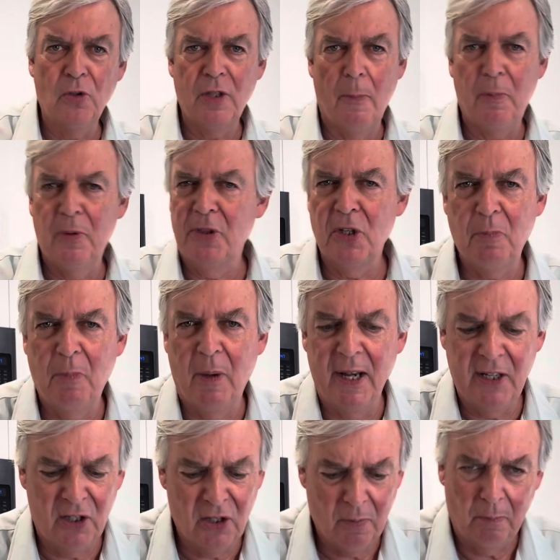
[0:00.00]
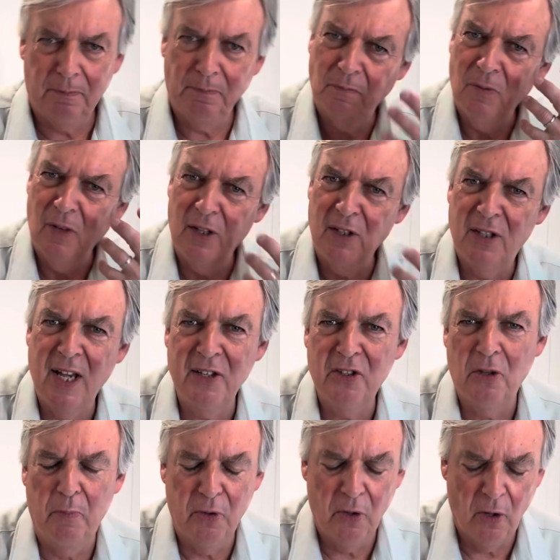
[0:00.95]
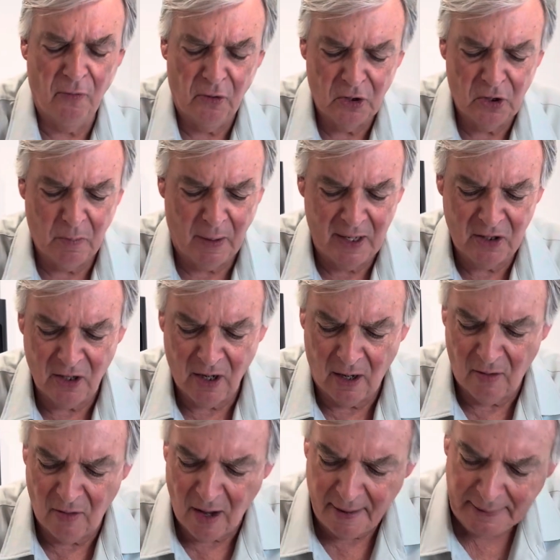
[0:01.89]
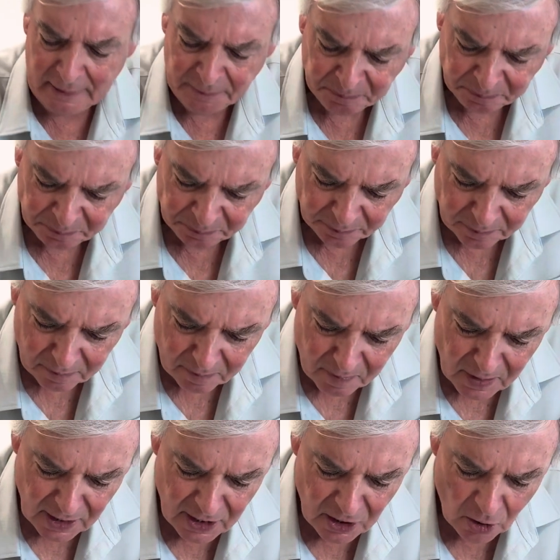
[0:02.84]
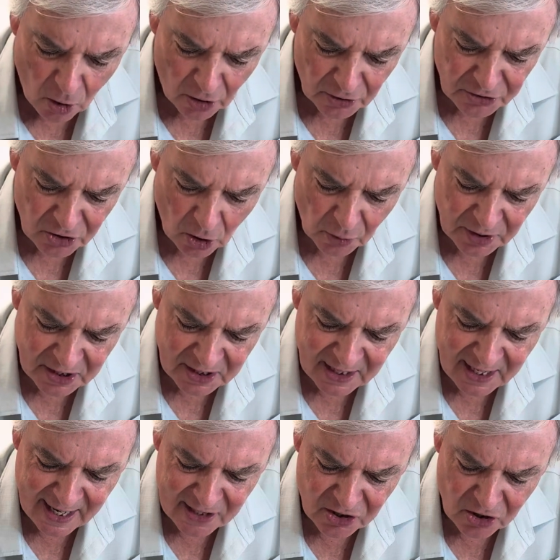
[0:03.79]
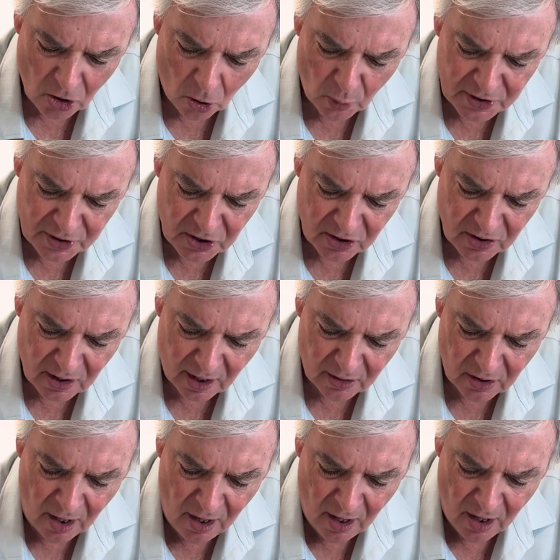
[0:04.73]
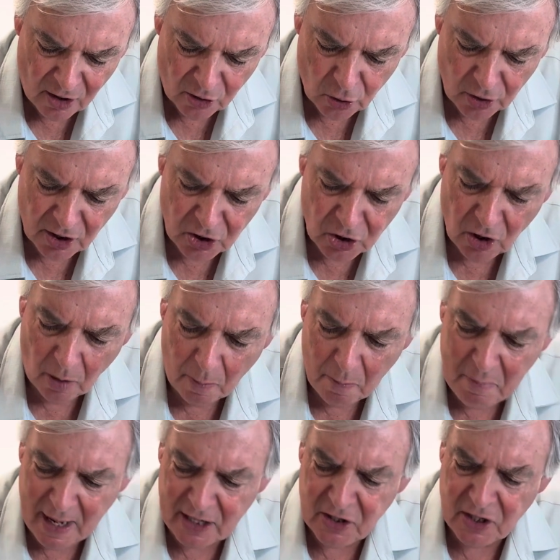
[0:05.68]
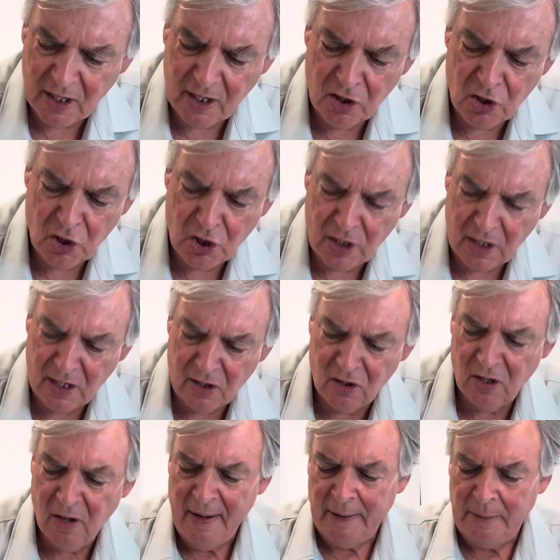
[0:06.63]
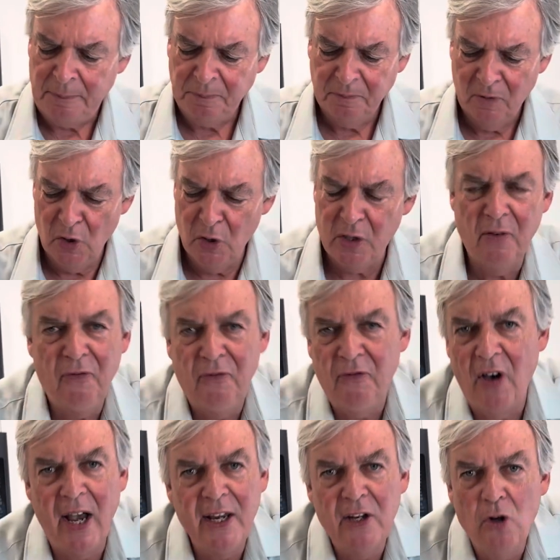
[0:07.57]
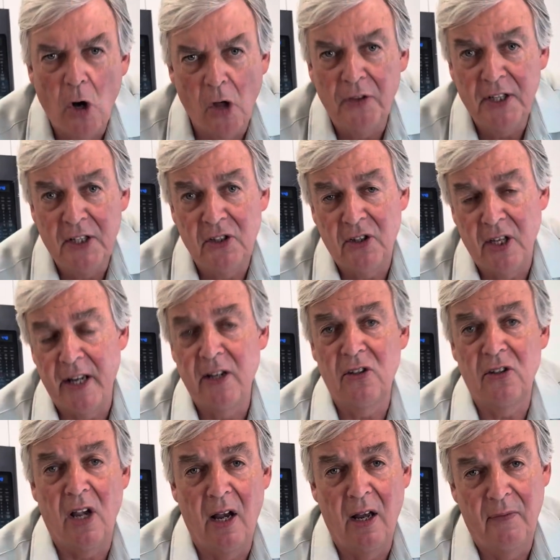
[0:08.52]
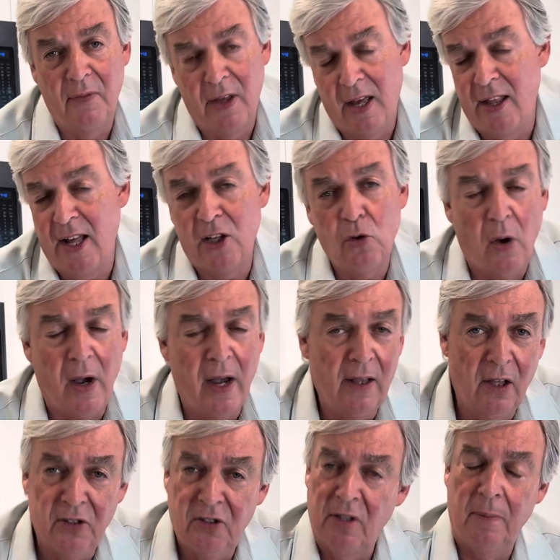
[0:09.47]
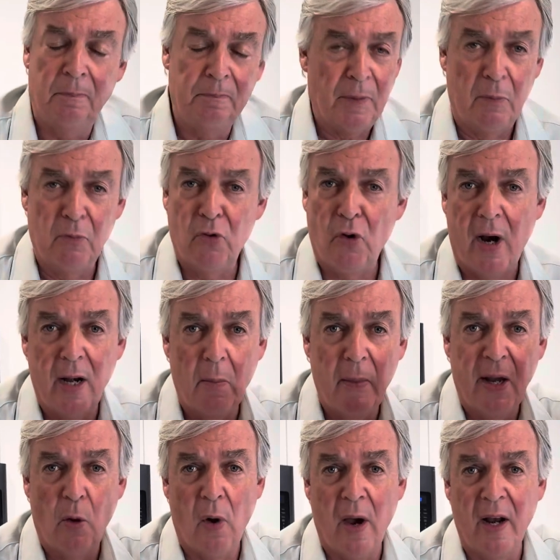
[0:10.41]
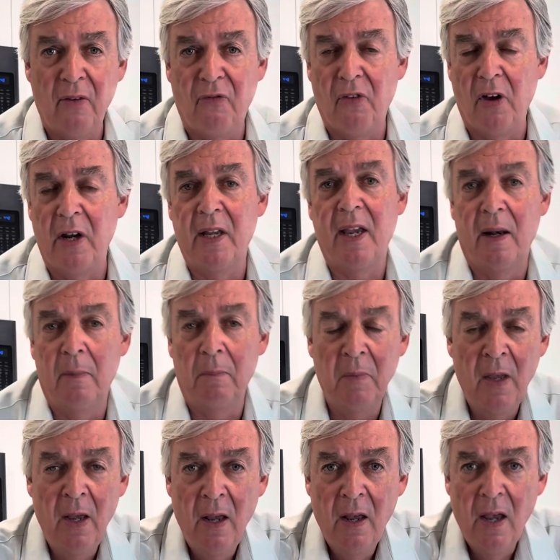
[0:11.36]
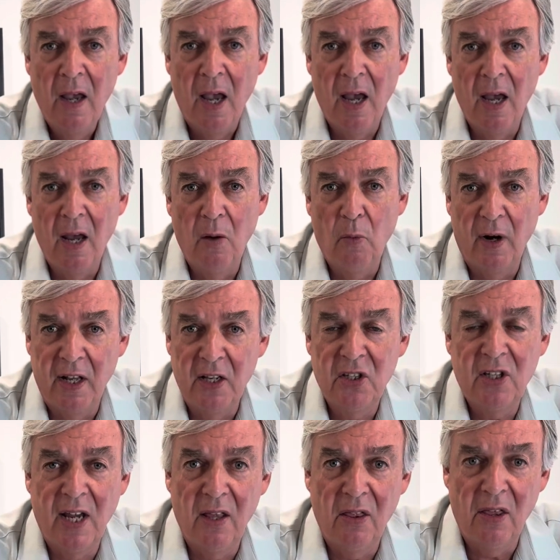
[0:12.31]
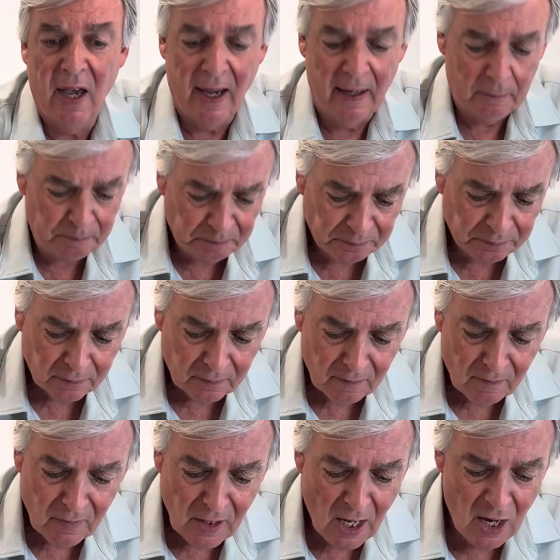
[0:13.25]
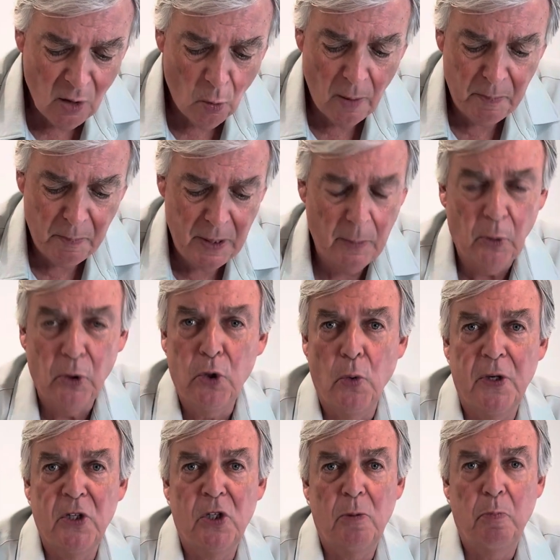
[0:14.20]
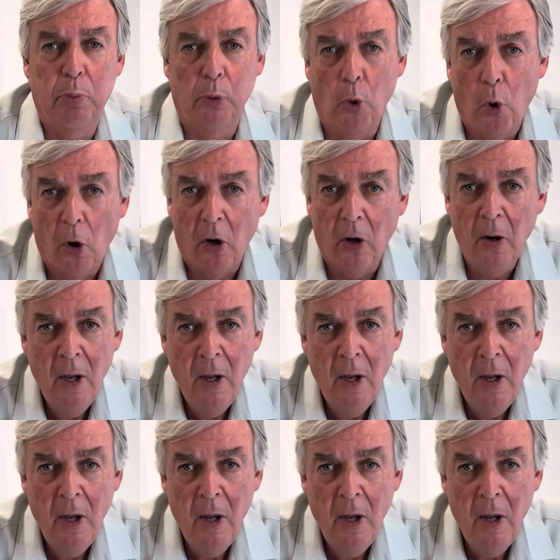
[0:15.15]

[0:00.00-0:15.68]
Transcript: up with the spice. It tastes the beautiful spice out of that. And also this queso, which is a traditional Mexican cheese. You can find all these things, and that's why, listen, I'm trying to make wine fun again. And when I say that, I want people to explore,